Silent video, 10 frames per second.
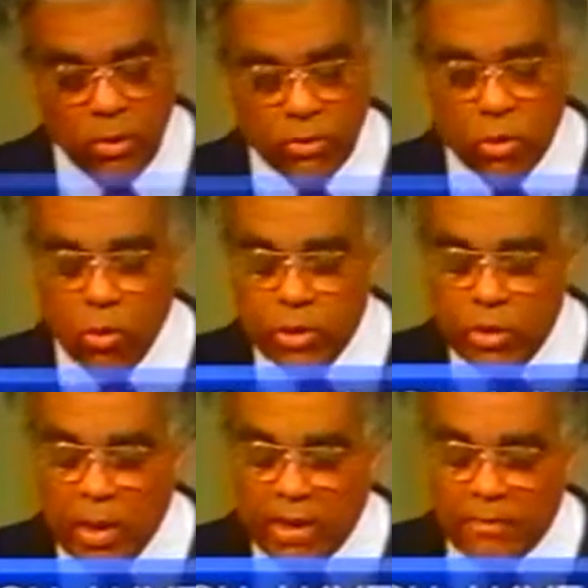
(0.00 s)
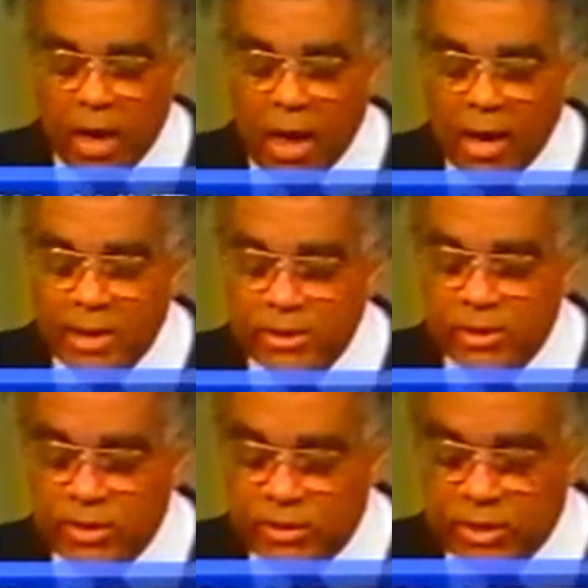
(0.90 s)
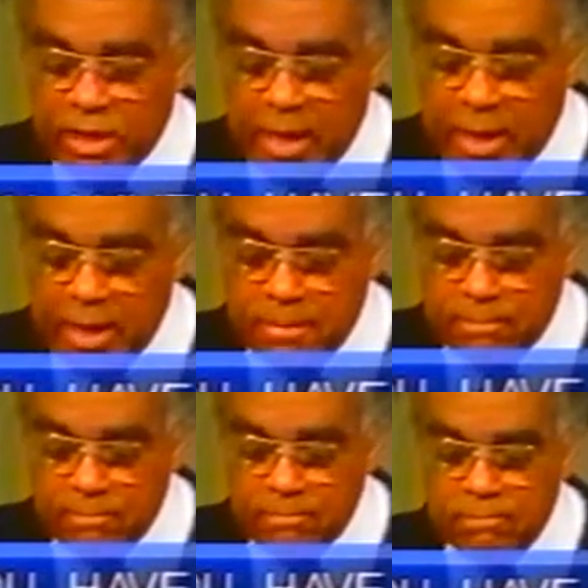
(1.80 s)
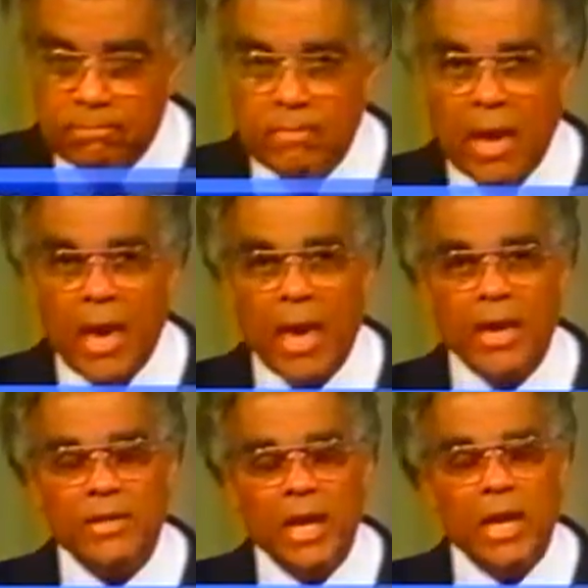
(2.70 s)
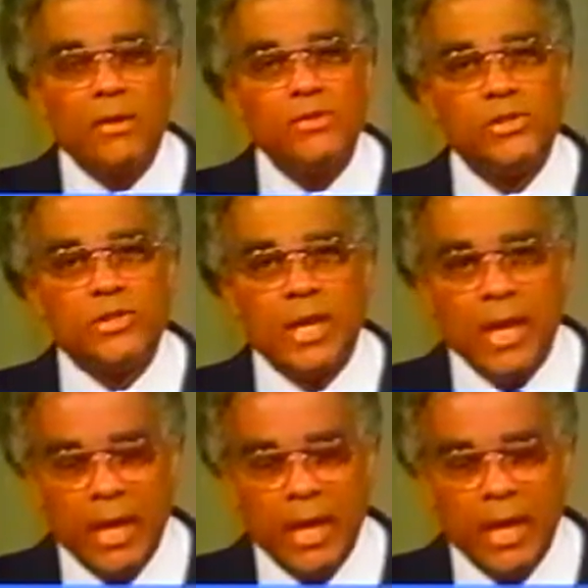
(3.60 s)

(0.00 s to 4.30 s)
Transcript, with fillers: Though you have eyes to see and ears to